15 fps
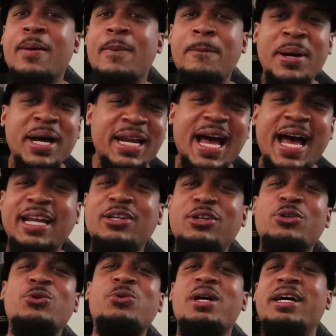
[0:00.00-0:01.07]
But I
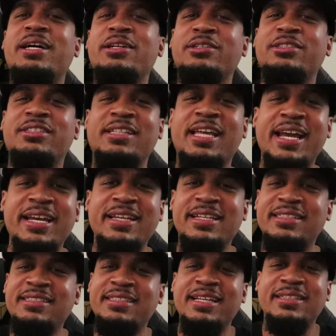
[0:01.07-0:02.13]
do understand
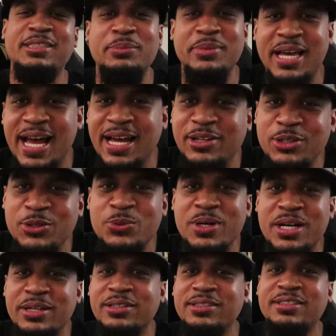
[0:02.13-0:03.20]
the sentiment. I do
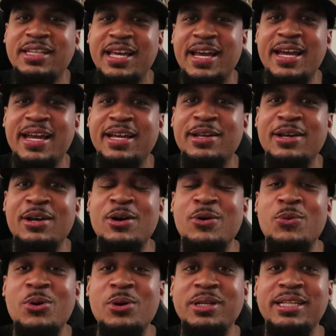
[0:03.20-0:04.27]
understand
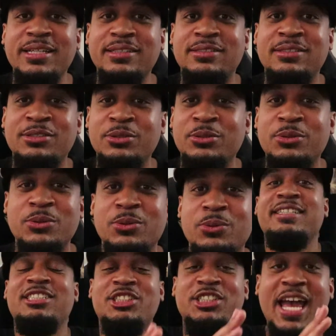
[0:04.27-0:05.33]
wanting to
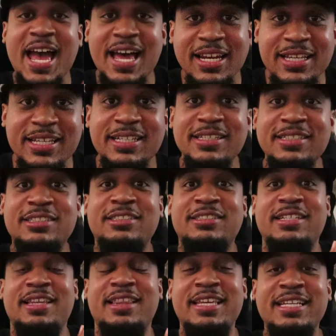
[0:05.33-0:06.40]

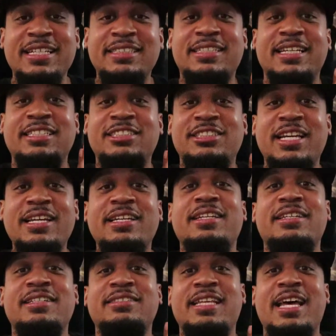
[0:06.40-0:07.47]
challenge these
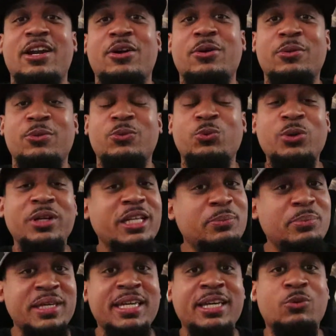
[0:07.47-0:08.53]
agendas that are really
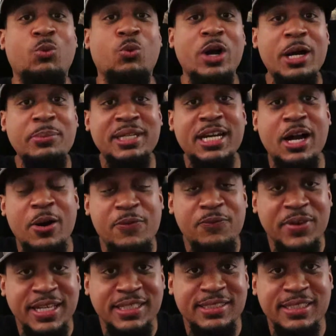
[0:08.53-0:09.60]
being rubbed in our
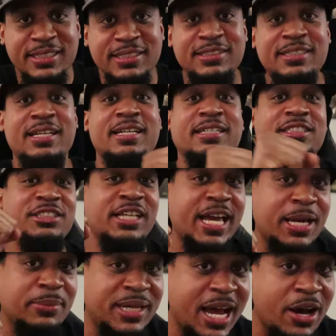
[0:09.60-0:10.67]
faces,
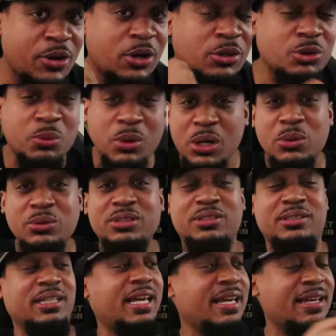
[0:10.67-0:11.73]
jammed down our
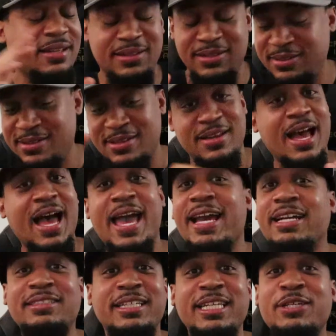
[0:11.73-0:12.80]
throats. And I
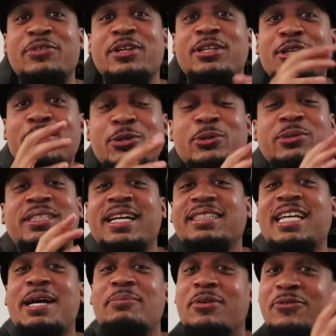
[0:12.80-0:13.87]
hate to even use
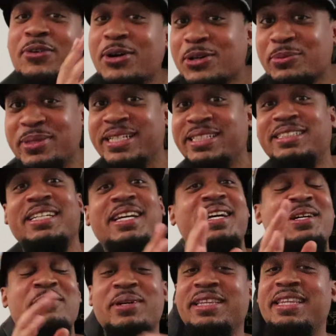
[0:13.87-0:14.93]
that type of verbiage,
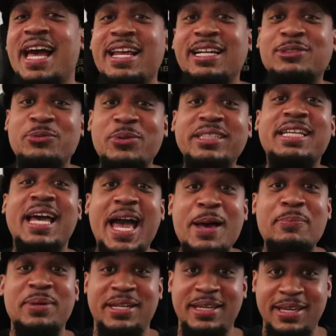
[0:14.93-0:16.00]
but that is what's
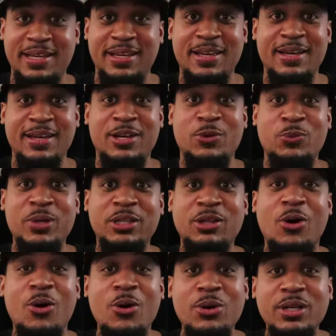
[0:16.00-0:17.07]
happening with
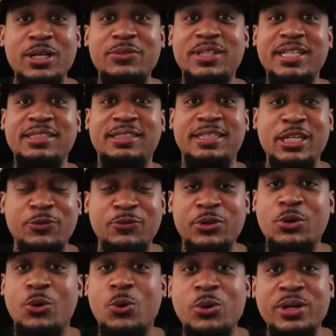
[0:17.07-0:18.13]
all of these
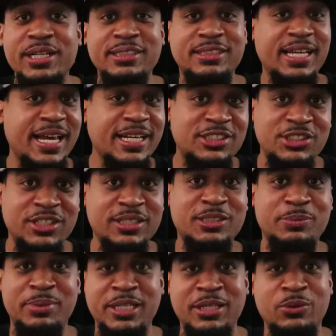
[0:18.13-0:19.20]
different
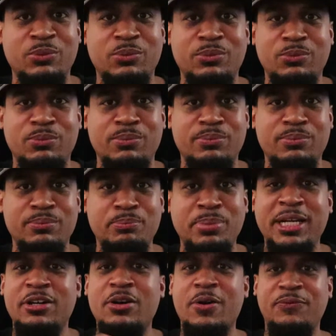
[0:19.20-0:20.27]
orientations being
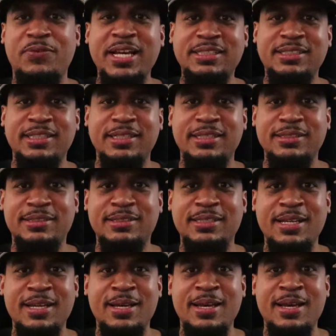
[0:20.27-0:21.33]
put in our faces,